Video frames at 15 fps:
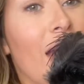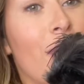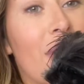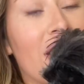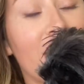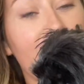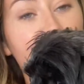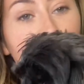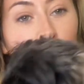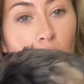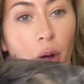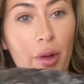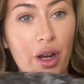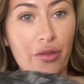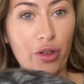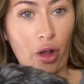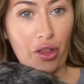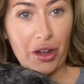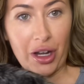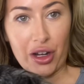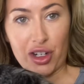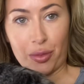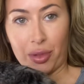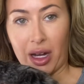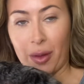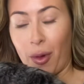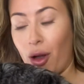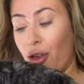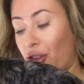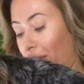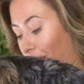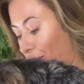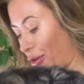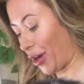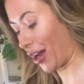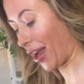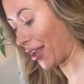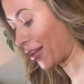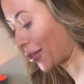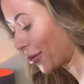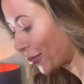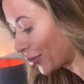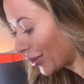But at least she's warm enough not to need a jumper anymore, so that's very nice.